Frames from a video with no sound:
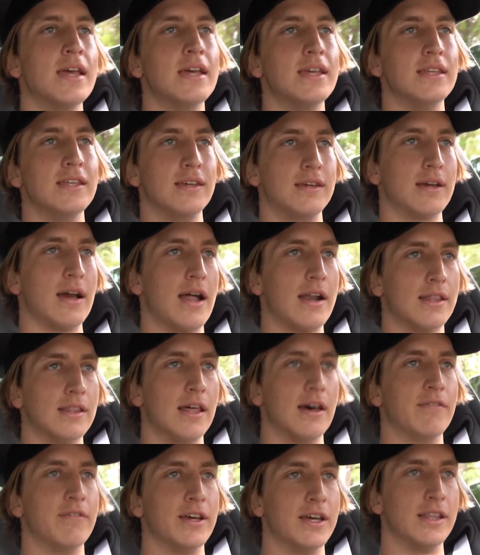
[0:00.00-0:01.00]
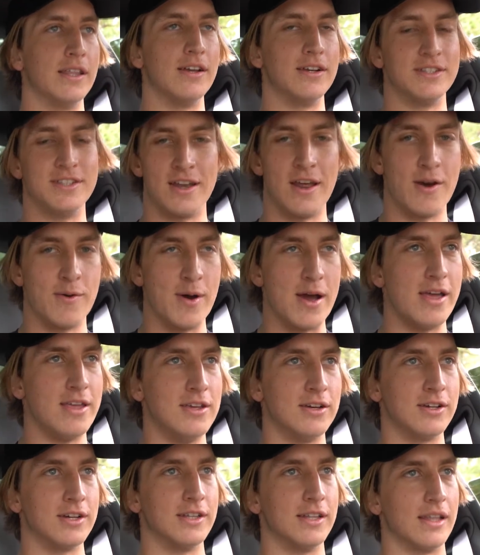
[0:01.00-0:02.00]
You gotta love it. There's no way
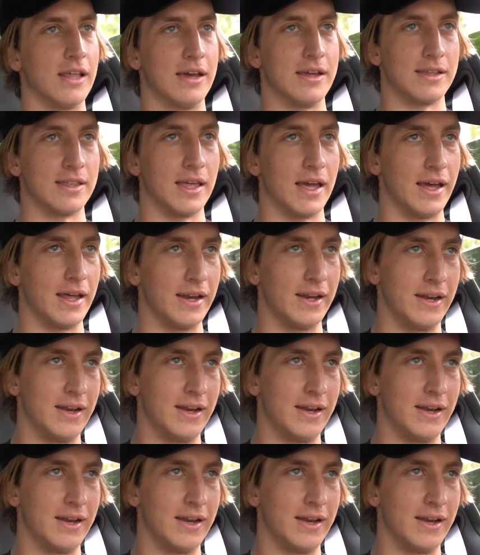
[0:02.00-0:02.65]
you couldn't like that.